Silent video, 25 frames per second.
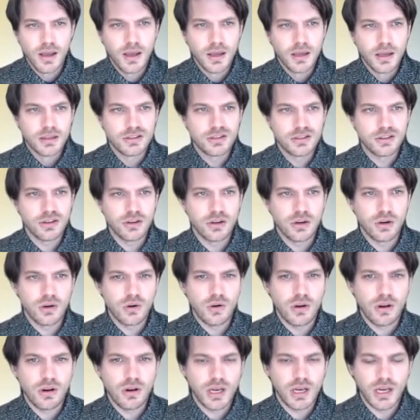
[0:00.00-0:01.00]

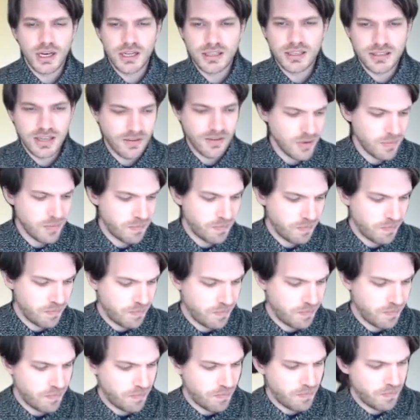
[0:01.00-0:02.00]
So let's have a
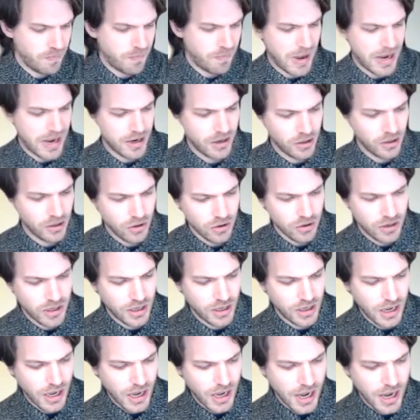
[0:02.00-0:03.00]
better look
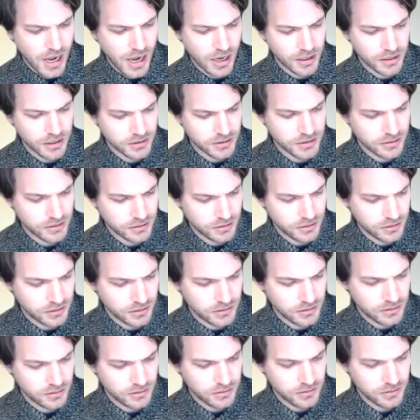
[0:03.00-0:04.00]
at
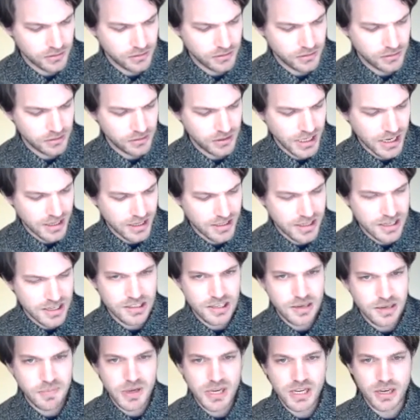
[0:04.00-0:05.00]
that
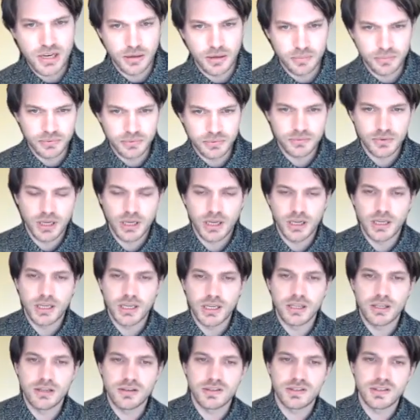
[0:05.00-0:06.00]
TCP dump.
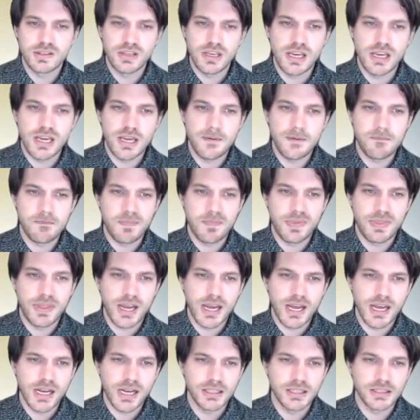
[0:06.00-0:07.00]
You see,
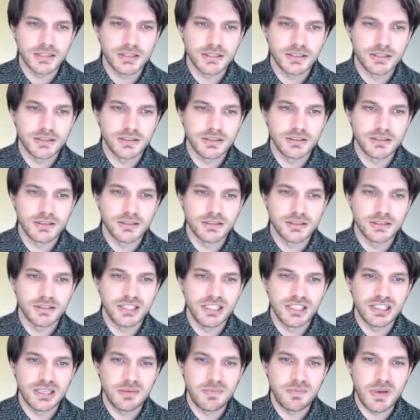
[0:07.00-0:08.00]
that
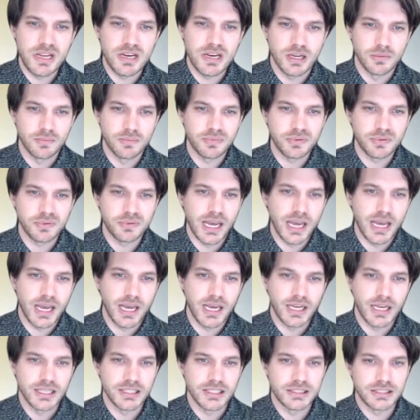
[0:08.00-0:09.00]
TCP dump
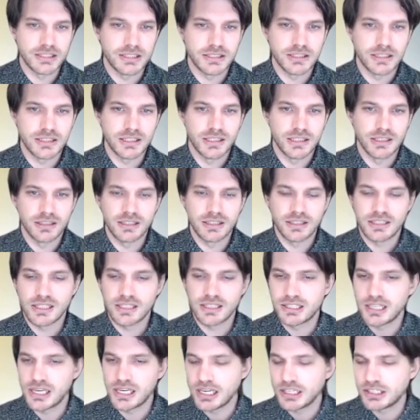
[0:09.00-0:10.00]
had the
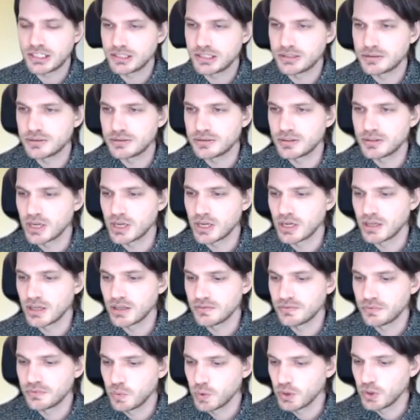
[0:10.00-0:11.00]
destination
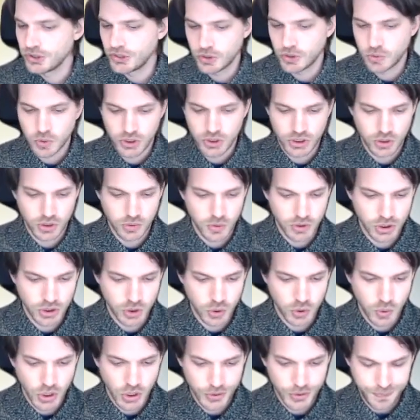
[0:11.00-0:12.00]
of
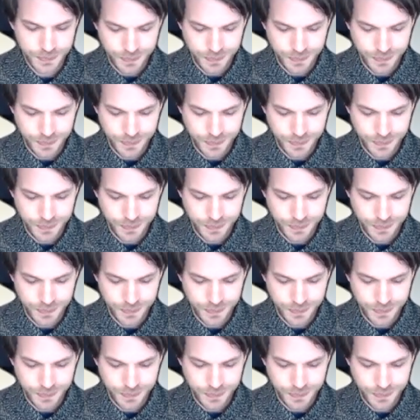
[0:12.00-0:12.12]
1.1.1.1.